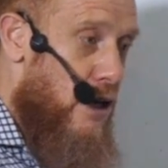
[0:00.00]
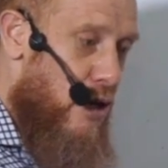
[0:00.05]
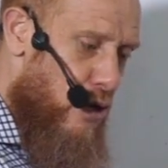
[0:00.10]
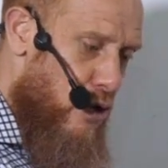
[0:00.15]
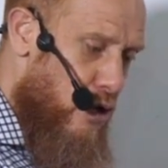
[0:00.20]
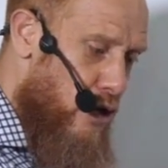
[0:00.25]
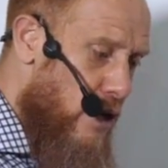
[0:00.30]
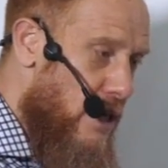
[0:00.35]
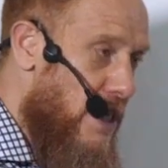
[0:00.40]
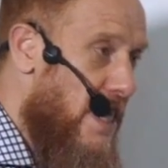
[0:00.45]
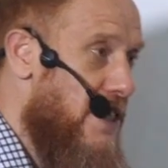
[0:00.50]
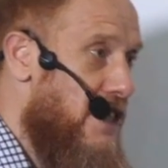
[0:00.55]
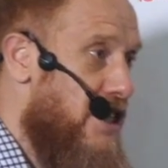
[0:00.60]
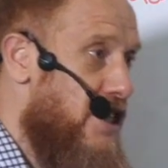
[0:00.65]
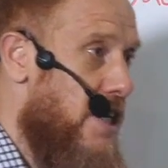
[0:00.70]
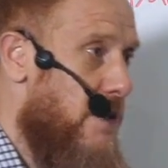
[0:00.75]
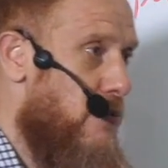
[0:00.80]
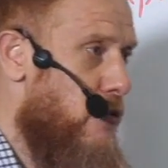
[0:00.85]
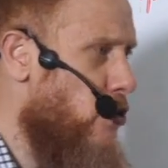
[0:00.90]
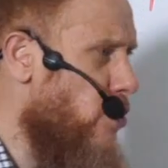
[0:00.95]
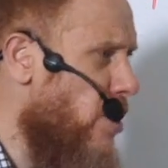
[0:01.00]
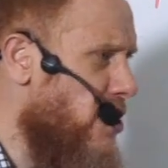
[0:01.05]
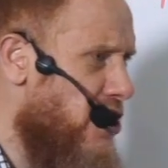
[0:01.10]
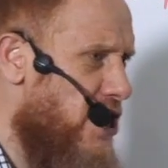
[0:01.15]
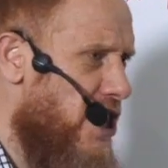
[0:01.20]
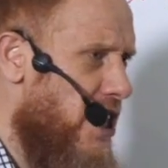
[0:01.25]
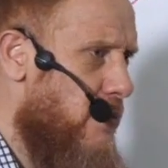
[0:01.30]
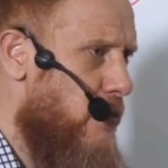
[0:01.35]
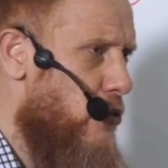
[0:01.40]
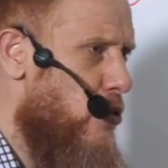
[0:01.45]
You don't get cheap. You're not
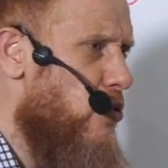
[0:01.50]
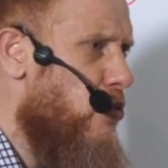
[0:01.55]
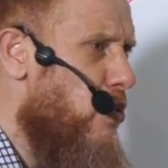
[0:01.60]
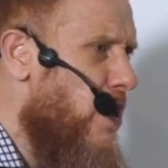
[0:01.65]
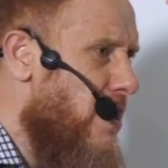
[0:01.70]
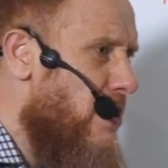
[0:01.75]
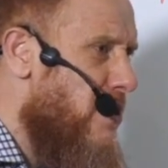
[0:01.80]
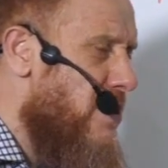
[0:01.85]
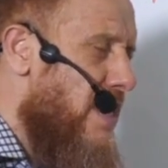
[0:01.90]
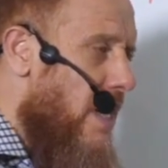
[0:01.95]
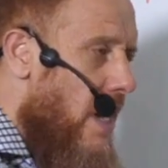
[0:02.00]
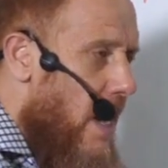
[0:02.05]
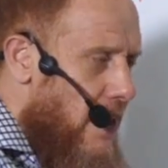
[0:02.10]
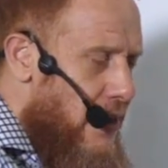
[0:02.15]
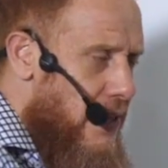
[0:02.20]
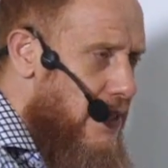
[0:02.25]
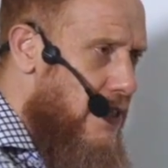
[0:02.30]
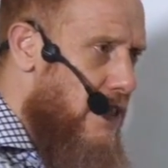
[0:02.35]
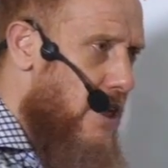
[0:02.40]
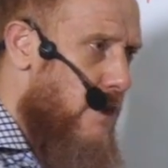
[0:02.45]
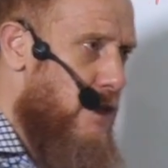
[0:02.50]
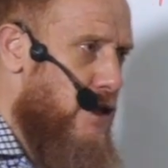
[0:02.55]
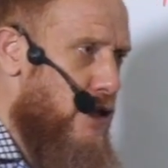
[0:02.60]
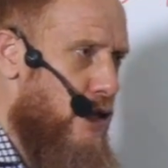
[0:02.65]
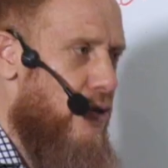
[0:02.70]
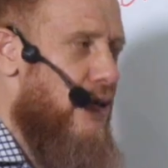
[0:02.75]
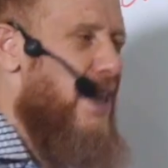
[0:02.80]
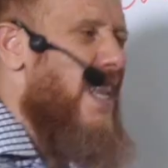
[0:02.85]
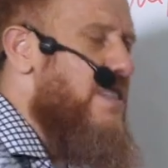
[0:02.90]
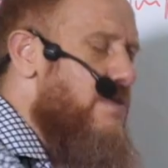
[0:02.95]
cheap. You're willing to say, this is an
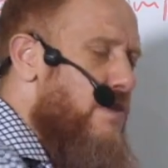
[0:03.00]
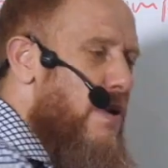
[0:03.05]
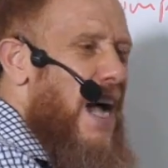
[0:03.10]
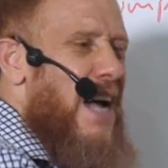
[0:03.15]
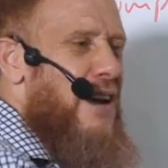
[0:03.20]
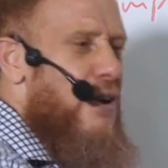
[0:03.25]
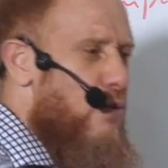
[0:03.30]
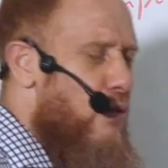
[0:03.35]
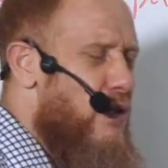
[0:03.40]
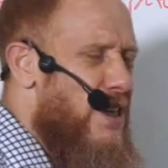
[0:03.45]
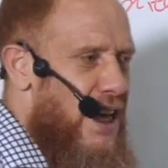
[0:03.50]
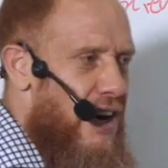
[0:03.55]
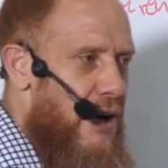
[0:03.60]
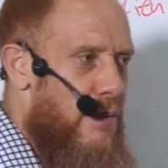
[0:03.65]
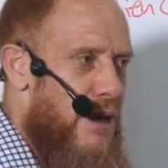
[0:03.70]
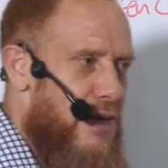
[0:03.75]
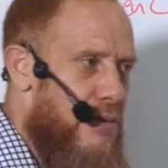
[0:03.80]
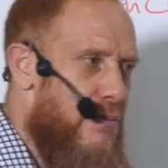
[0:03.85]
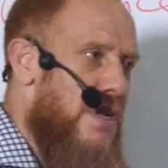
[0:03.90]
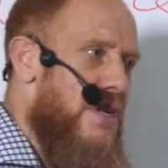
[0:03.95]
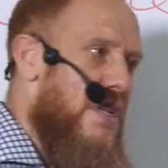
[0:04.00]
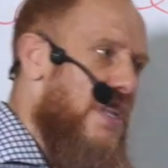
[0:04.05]
opportunity. Let's play. I don't care about the money.